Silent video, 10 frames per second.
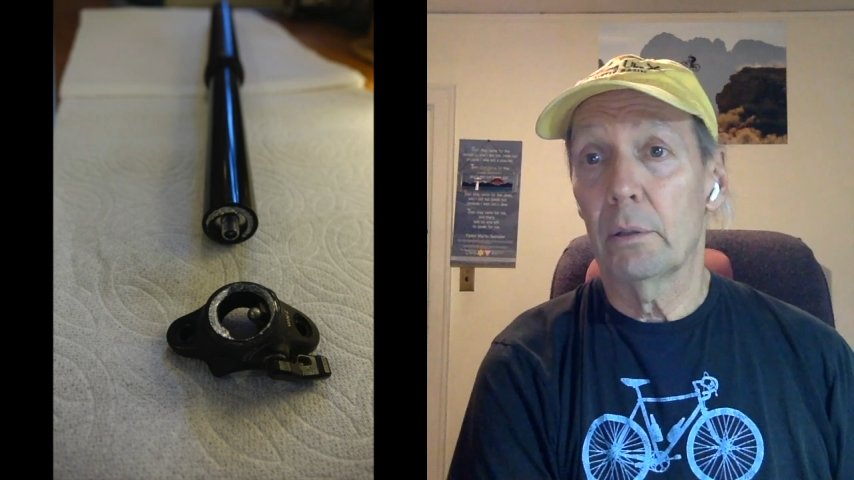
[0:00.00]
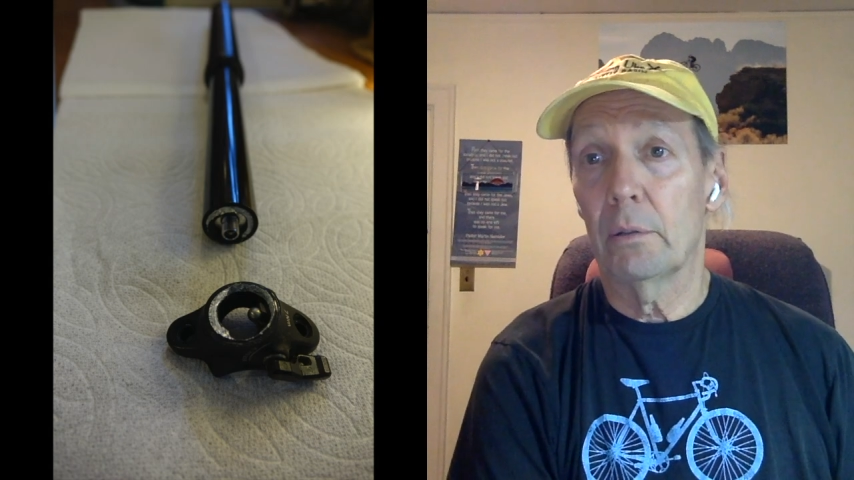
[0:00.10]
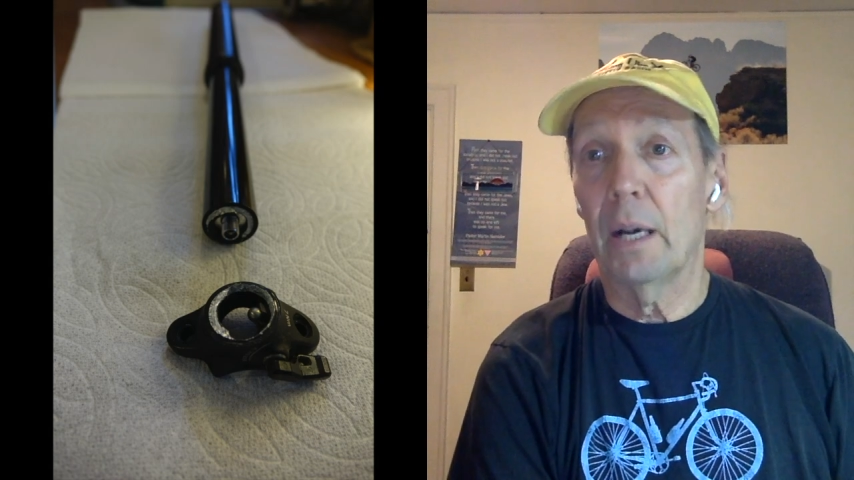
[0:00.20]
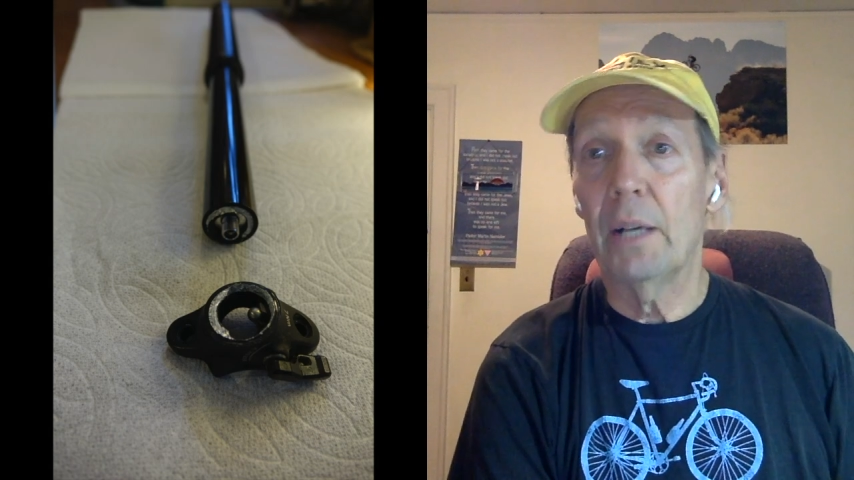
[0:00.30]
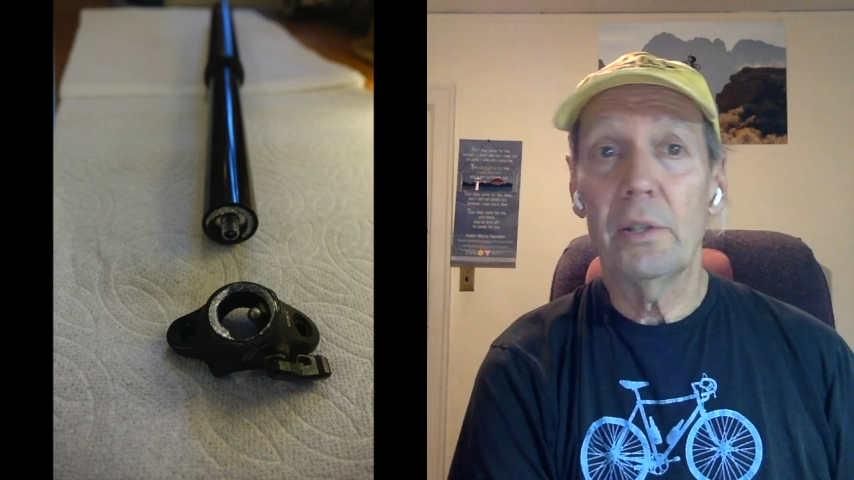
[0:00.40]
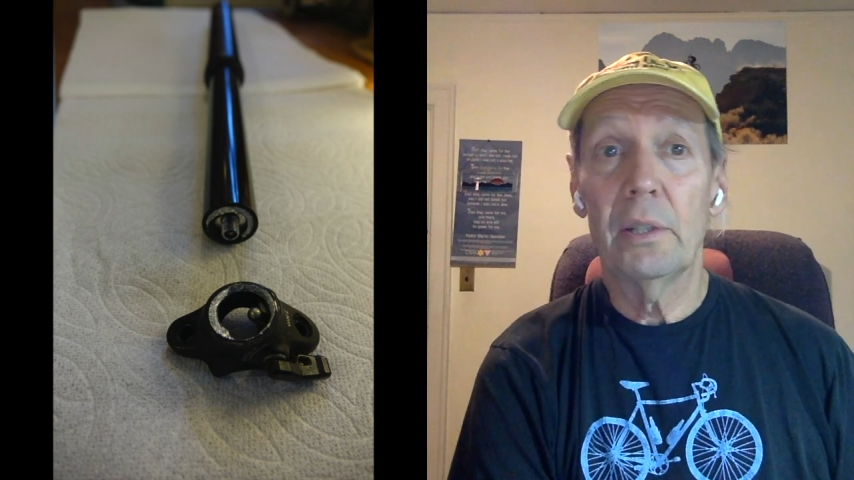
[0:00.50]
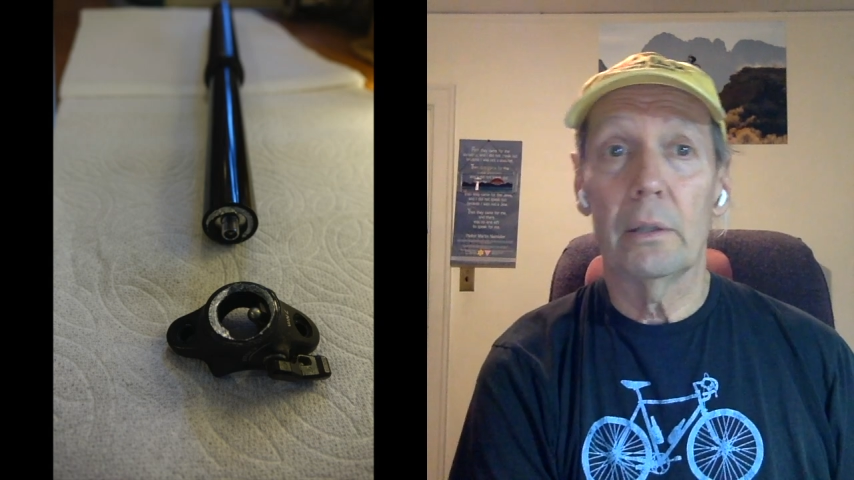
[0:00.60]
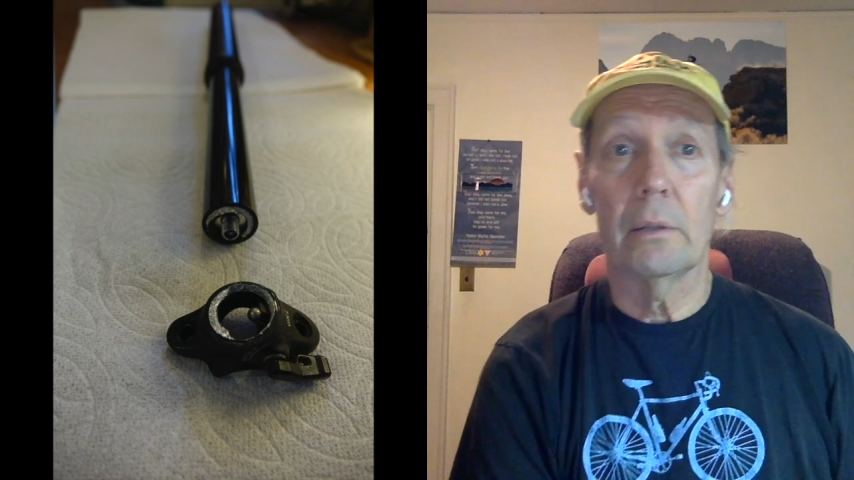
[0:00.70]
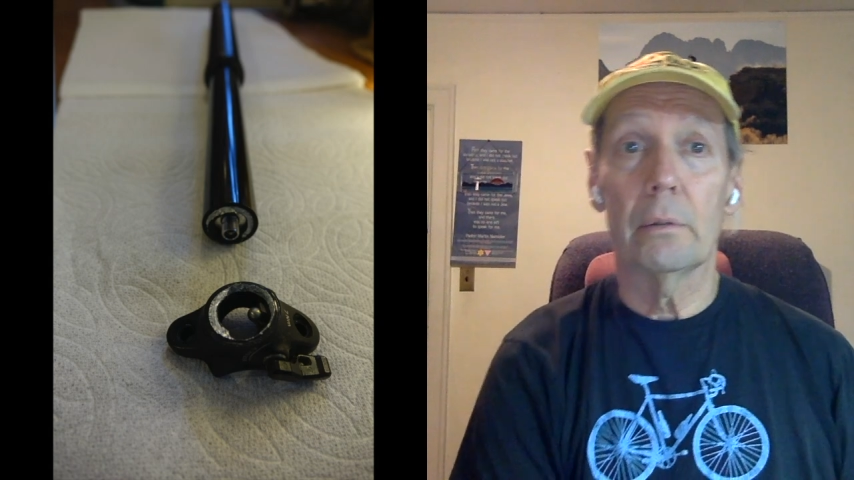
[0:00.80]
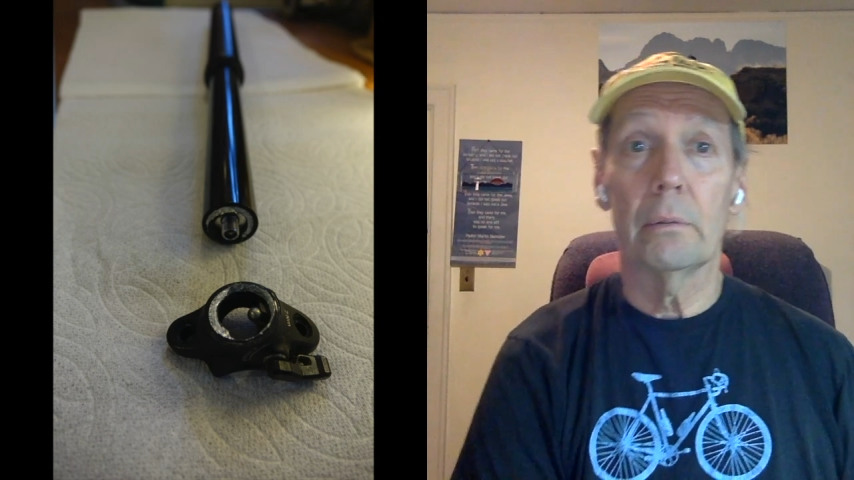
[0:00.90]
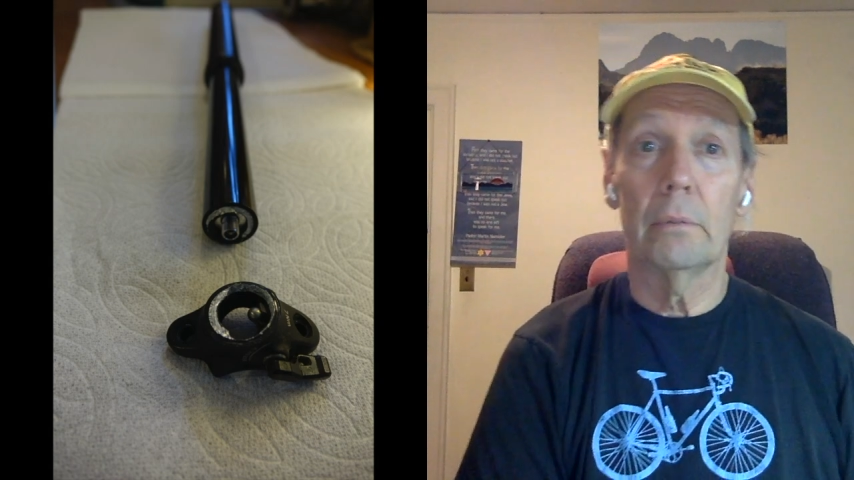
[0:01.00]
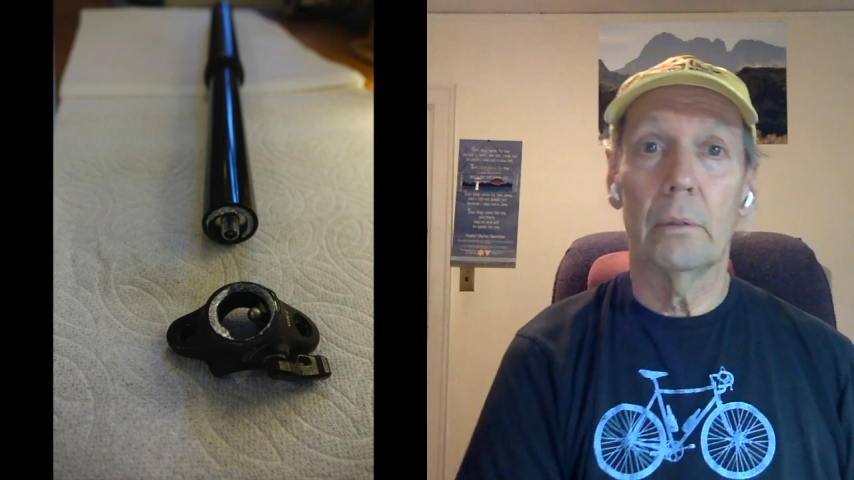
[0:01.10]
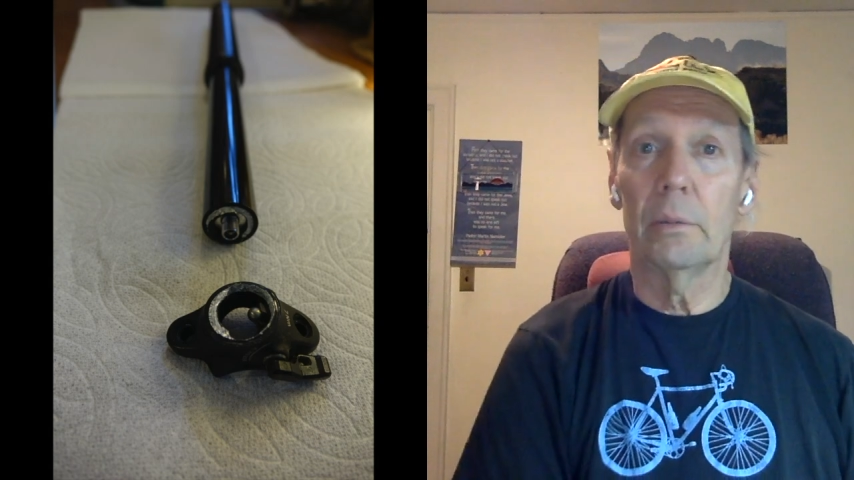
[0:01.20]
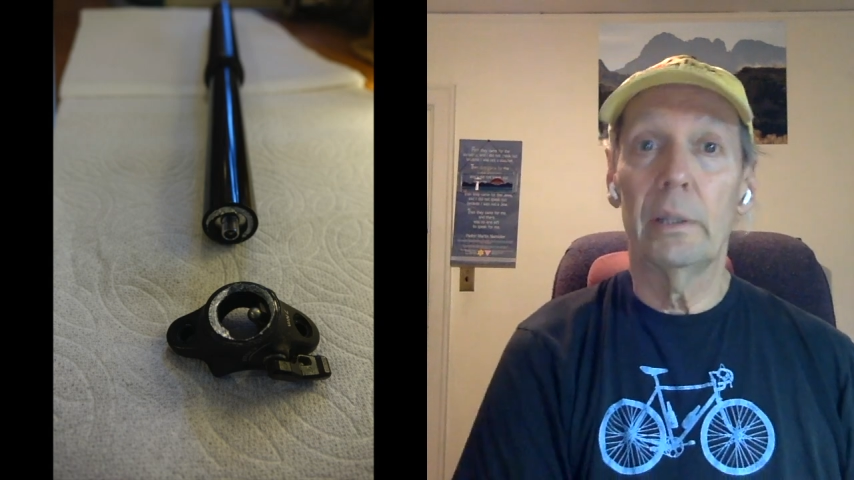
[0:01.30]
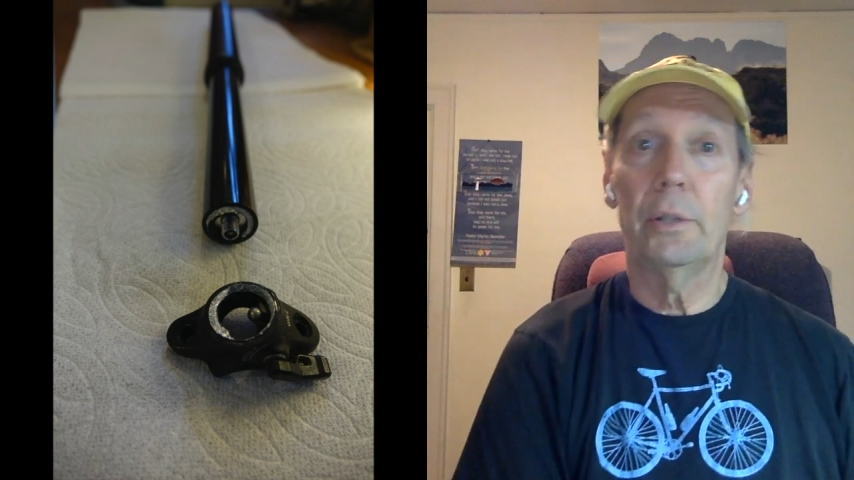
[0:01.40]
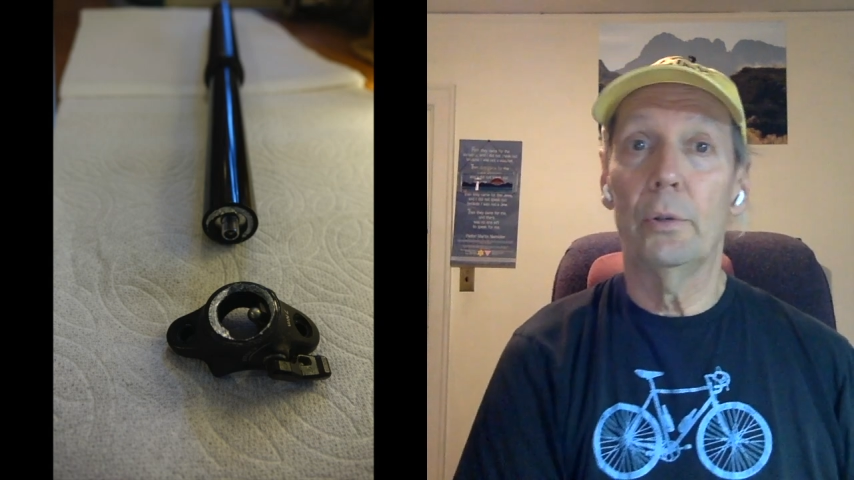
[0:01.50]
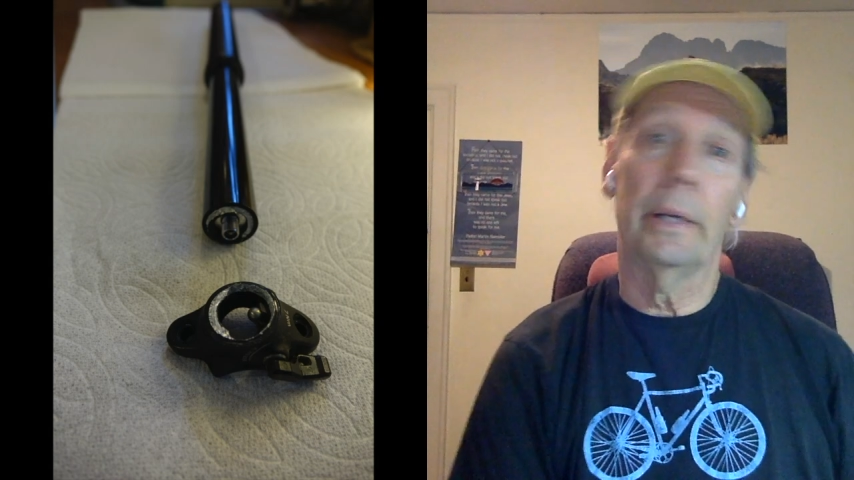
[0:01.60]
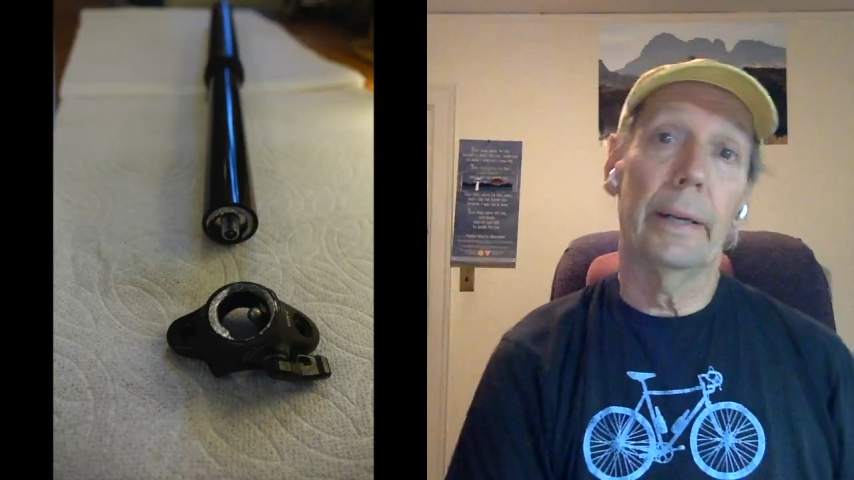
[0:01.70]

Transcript: crashing it or really doing